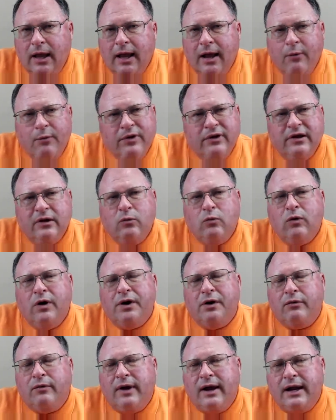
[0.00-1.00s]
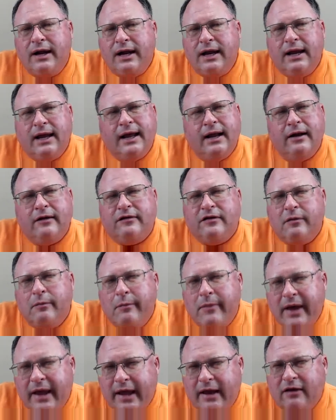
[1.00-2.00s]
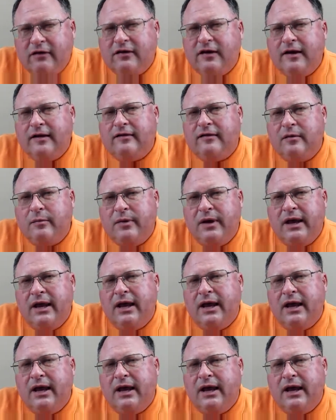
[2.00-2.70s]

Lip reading: We did one already, and it's amazing to me